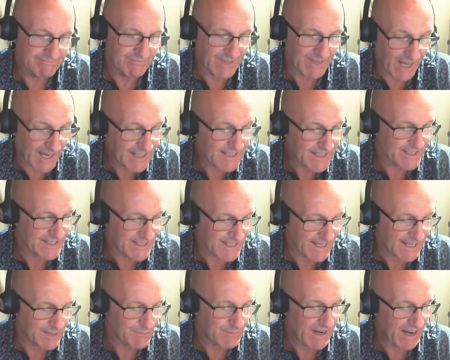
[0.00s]
like to
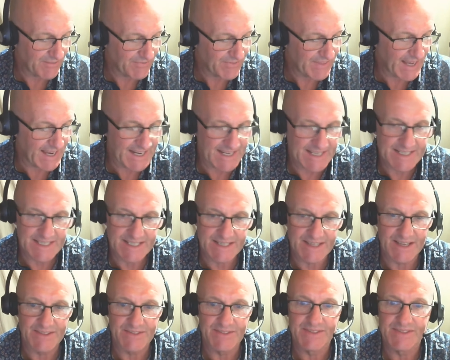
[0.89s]
say about that, is
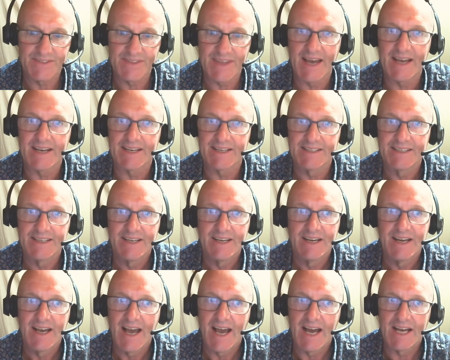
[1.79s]
that that
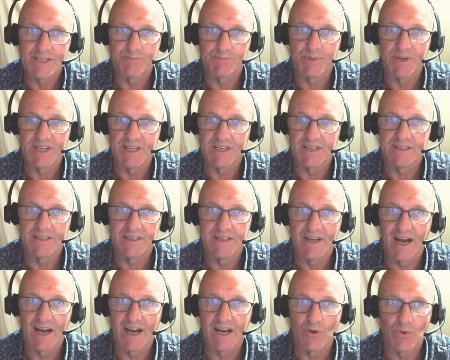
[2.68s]
has been
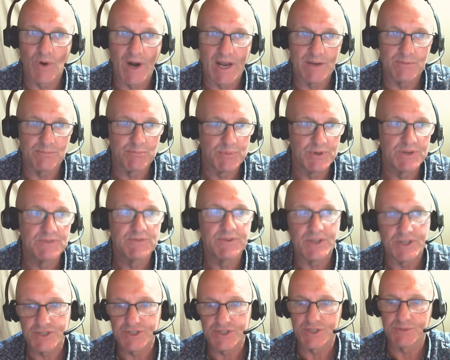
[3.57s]
a great
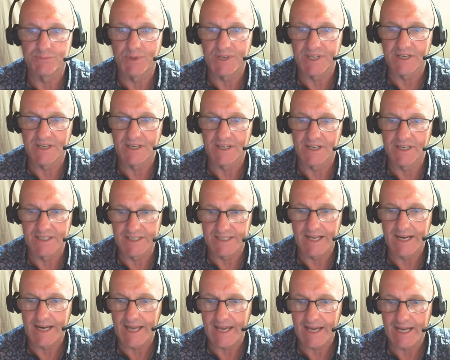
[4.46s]
privilege to be a
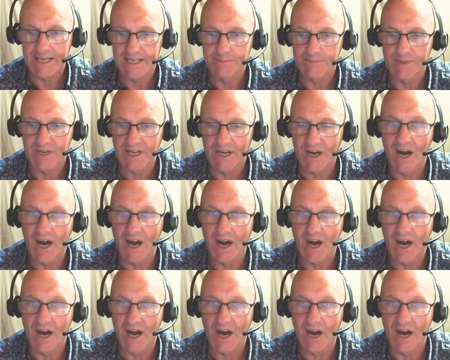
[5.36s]
legal academic.